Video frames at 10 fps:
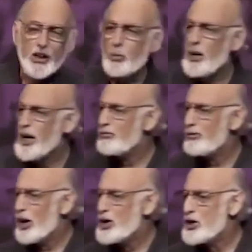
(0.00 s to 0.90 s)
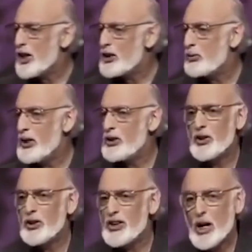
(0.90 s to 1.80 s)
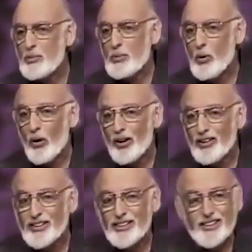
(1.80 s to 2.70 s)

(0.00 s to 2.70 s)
Can we have lunch next week so you can tell me more?